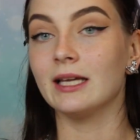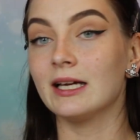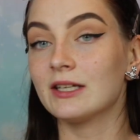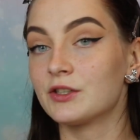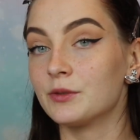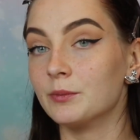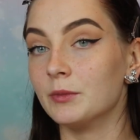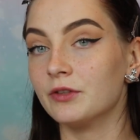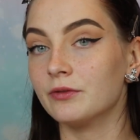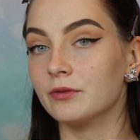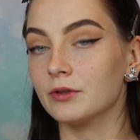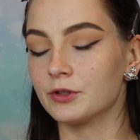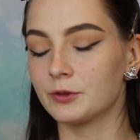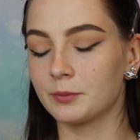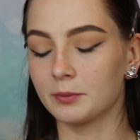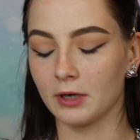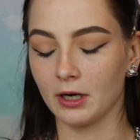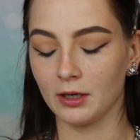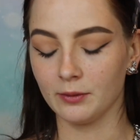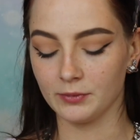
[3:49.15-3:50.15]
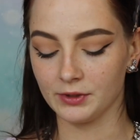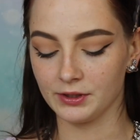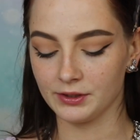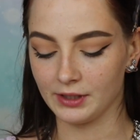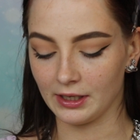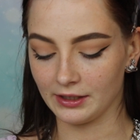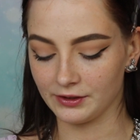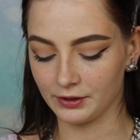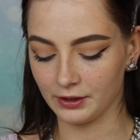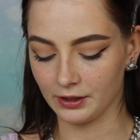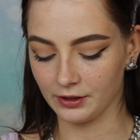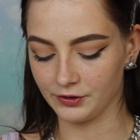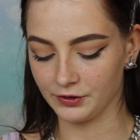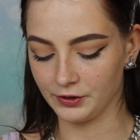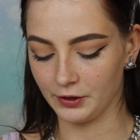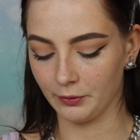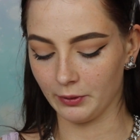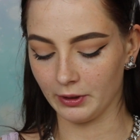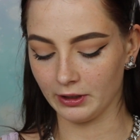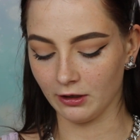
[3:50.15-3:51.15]
And now to move on to primers. As you
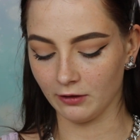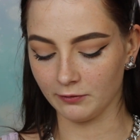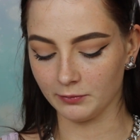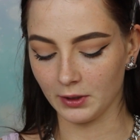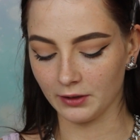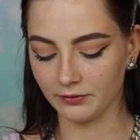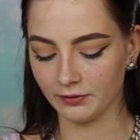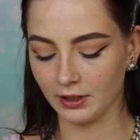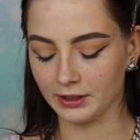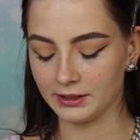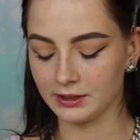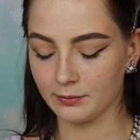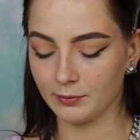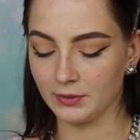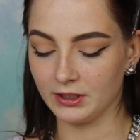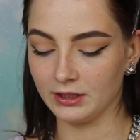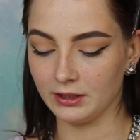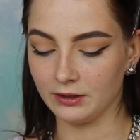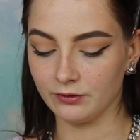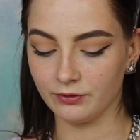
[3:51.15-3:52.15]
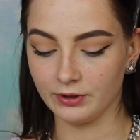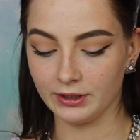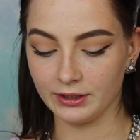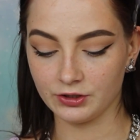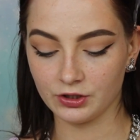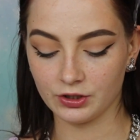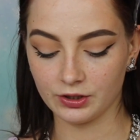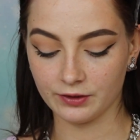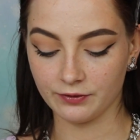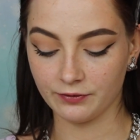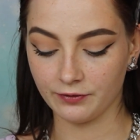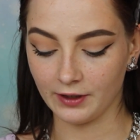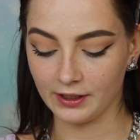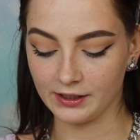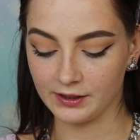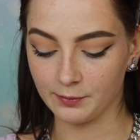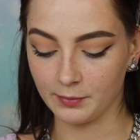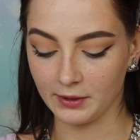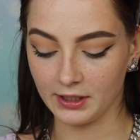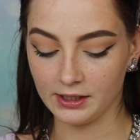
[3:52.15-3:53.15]
guys know, I love my vitamin enriched
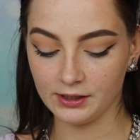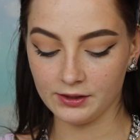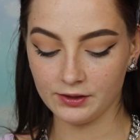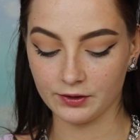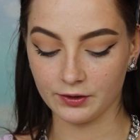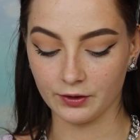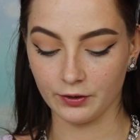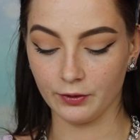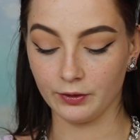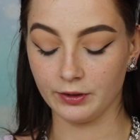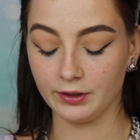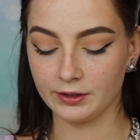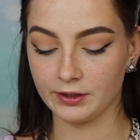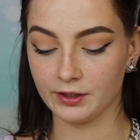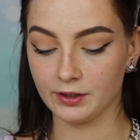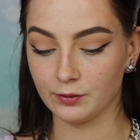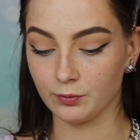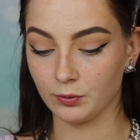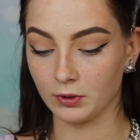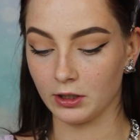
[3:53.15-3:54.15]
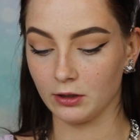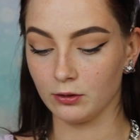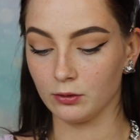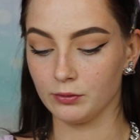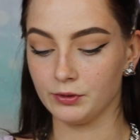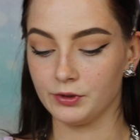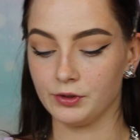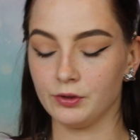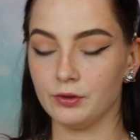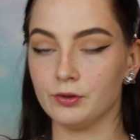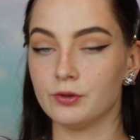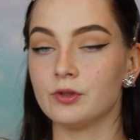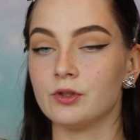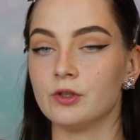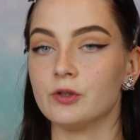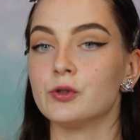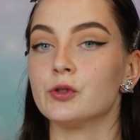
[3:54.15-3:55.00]
face base, so this is what I always use.